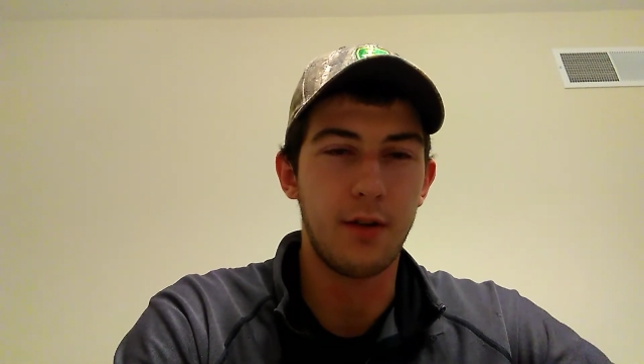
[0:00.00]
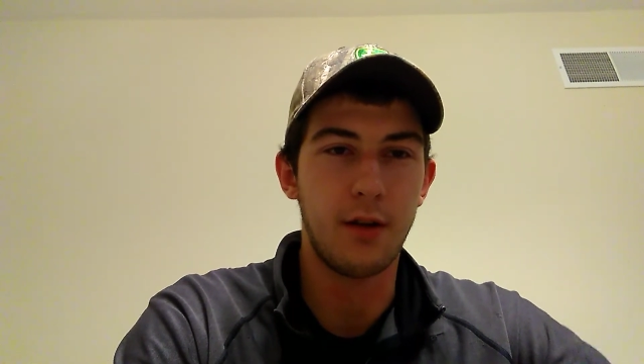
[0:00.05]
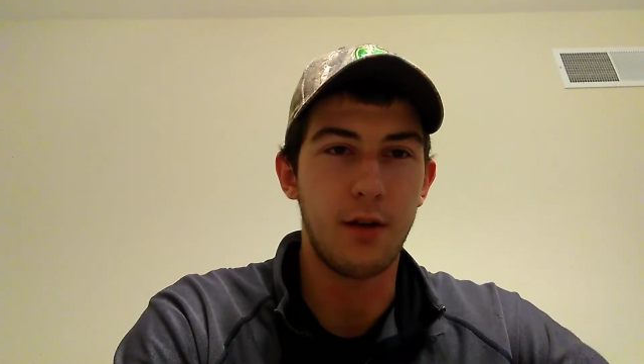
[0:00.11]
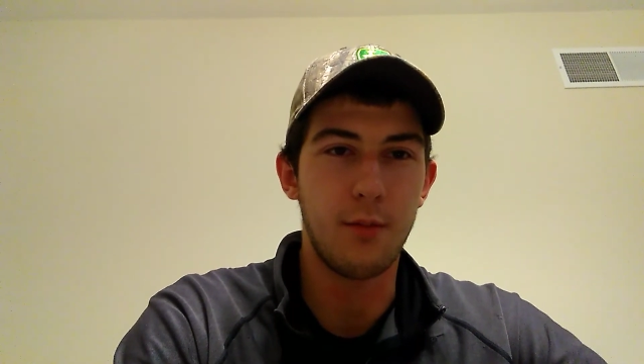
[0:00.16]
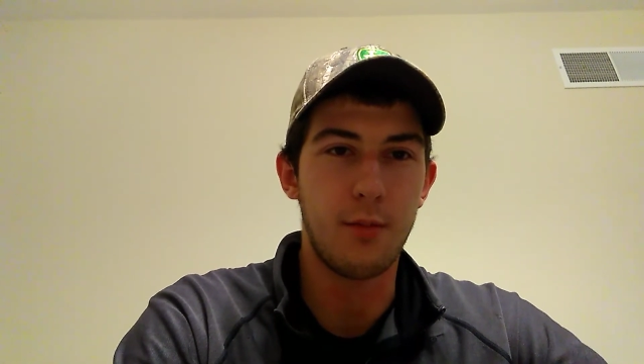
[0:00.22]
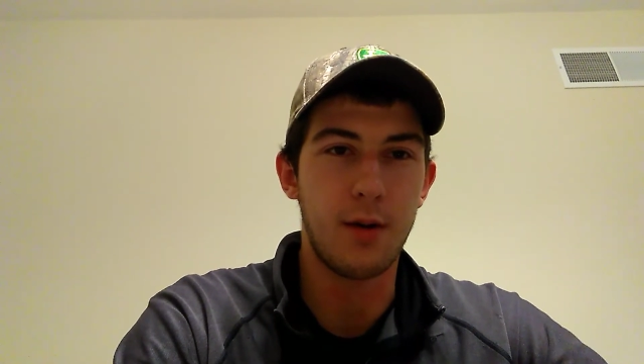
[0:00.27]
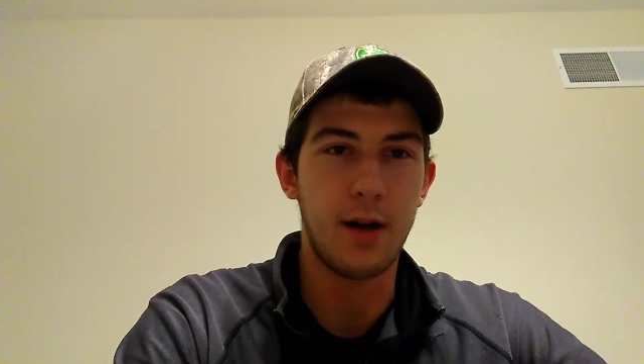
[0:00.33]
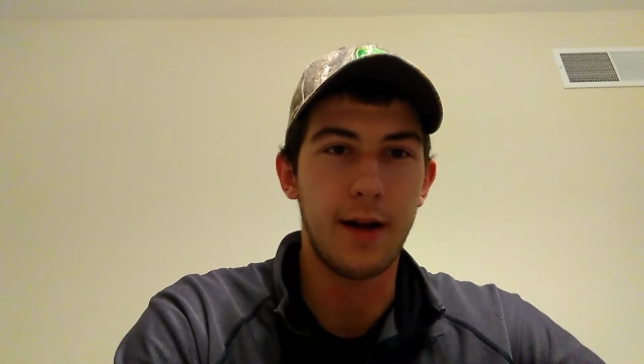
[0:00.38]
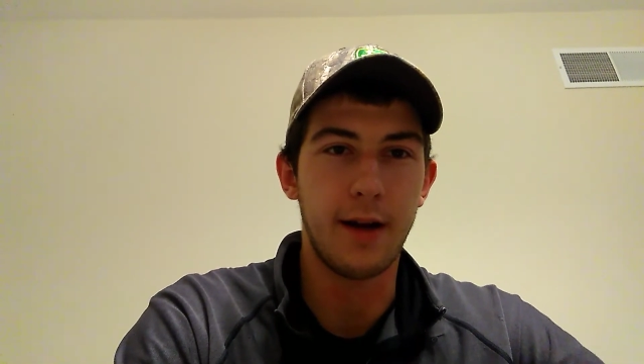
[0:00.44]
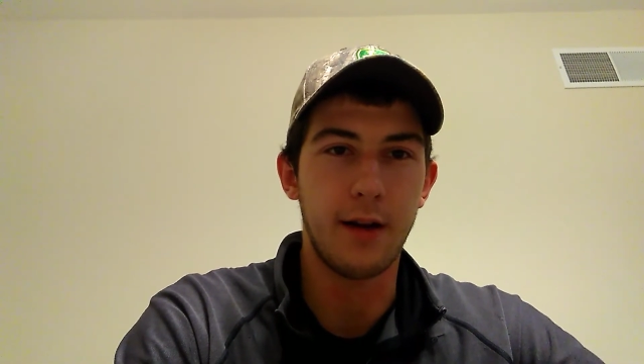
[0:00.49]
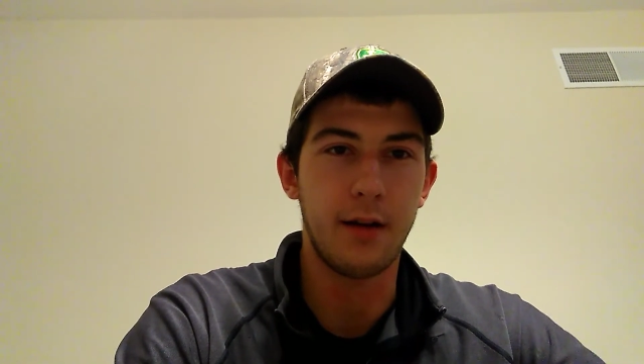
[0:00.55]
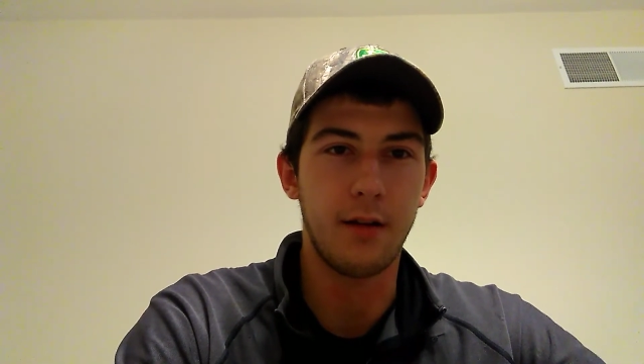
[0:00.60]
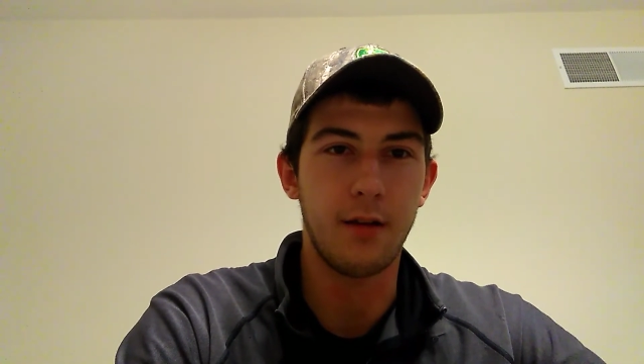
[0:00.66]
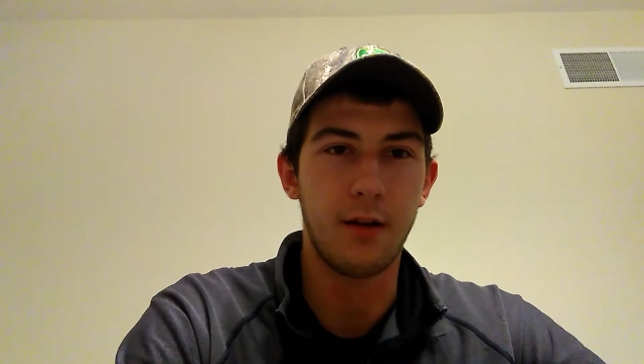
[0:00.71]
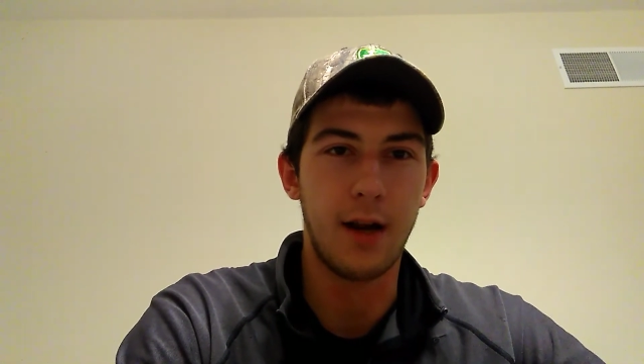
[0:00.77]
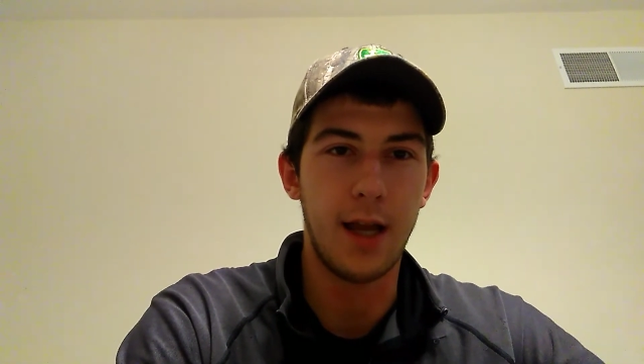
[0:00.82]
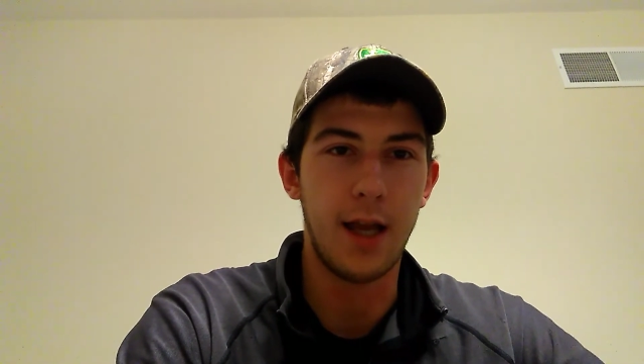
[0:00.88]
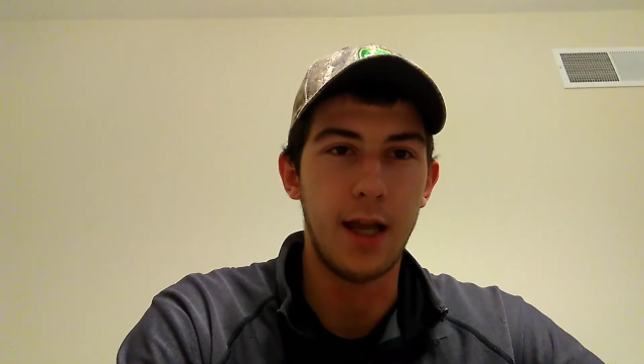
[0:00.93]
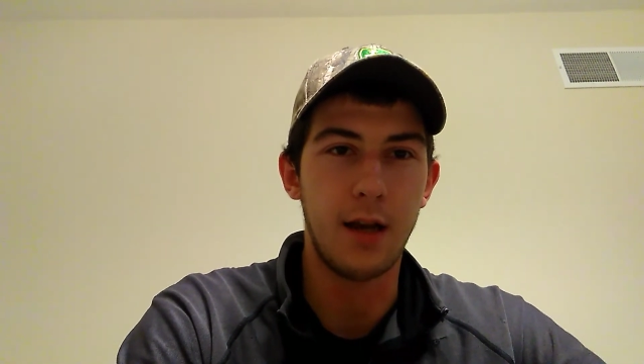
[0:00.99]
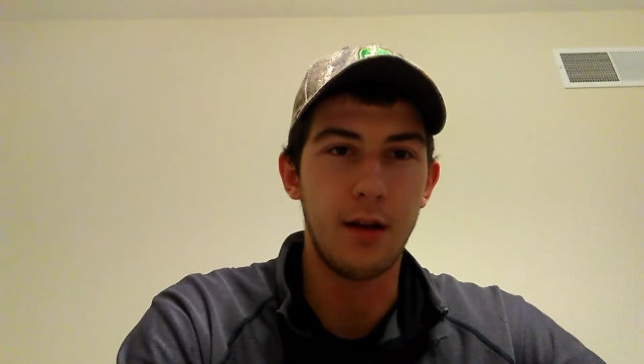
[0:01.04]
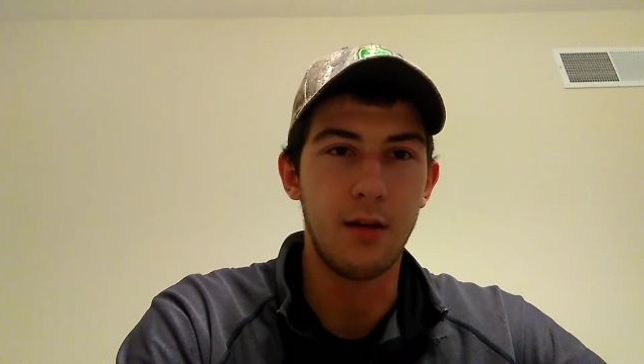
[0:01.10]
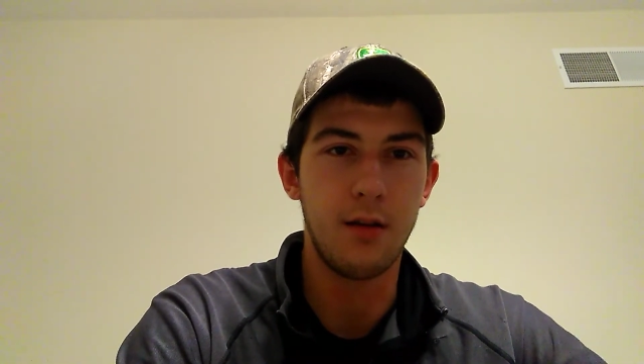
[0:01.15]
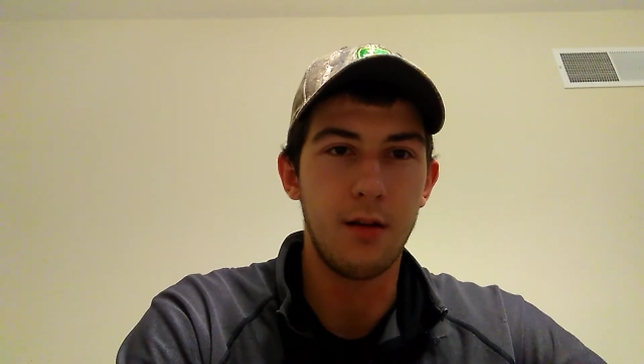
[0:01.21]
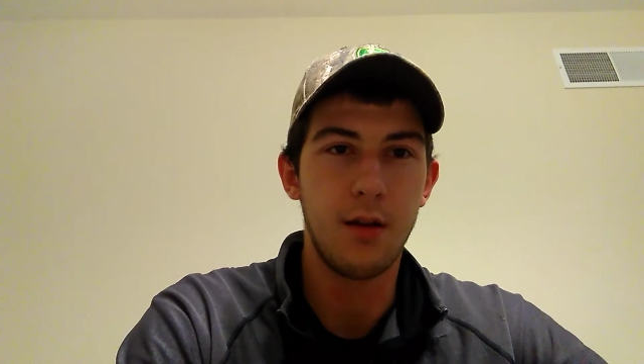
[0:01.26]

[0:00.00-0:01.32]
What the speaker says: to go buy another head,